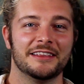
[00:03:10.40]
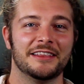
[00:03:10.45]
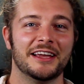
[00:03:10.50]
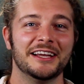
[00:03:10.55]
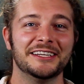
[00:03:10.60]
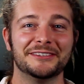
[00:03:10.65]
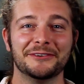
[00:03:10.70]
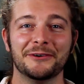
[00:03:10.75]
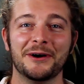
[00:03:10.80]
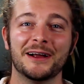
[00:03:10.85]

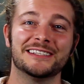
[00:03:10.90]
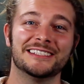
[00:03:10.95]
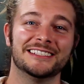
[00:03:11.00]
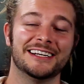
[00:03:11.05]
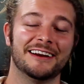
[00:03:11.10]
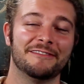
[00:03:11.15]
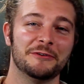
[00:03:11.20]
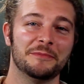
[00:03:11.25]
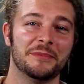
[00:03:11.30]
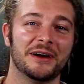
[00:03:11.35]
Thanks for
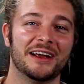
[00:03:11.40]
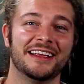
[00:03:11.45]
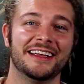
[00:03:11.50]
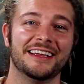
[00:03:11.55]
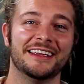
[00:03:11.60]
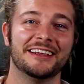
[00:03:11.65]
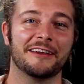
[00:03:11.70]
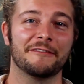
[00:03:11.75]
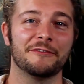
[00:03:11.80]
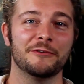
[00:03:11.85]
watching,
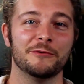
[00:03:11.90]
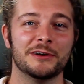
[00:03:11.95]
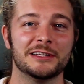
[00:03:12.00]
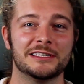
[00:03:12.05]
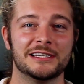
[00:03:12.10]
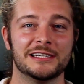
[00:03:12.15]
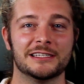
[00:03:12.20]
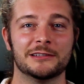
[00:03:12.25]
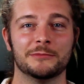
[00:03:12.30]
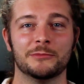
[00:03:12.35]
everybody. If you want
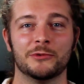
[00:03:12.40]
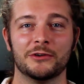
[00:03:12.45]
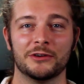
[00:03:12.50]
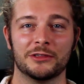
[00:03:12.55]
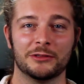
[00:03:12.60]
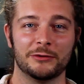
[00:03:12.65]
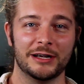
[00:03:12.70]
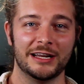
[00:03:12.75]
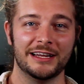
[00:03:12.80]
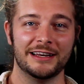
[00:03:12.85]
to see some more
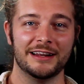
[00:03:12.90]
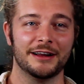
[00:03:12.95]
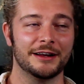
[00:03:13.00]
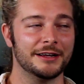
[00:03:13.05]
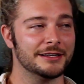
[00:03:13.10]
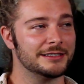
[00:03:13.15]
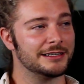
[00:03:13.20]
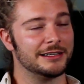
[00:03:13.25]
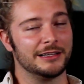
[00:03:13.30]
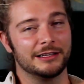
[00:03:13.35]
three D
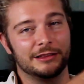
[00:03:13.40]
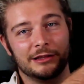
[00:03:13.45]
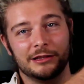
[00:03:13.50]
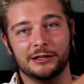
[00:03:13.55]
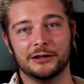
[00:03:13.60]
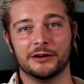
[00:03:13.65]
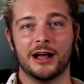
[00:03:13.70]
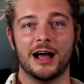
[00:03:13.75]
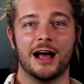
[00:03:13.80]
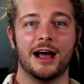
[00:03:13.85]
nuggets, click the
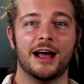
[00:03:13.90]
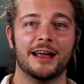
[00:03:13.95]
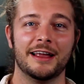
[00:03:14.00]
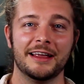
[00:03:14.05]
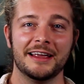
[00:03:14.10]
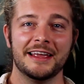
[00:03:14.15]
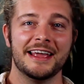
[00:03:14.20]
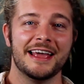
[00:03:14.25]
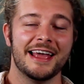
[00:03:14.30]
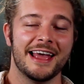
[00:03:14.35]
little
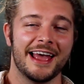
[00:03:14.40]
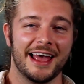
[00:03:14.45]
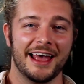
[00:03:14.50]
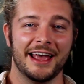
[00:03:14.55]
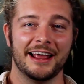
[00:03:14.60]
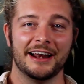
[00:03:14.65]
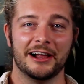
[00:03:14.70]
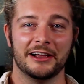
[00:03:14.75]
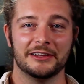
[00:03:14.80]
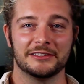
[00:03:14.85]
eye,
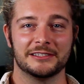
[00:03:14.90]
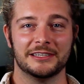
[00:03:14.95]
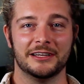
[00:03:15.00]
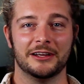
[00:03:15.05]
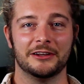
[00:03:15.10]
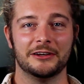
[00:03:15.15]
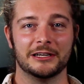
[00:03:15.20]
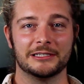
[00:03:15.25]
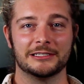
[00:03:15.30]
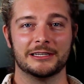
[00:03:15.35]
and I'll see
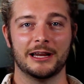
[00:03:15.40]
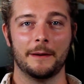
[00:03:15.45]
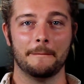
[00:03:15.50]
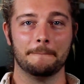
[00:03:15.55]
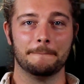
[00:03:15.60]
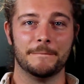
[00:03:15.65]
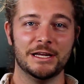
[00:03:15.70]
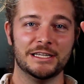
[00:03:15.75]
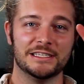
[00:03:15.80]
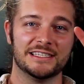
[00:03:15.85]
y'all next
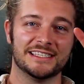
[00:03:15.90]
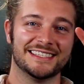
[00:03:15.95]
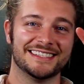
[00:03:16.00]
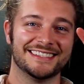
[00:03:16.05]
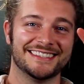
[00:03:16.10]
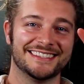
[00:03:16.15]
time. Peace.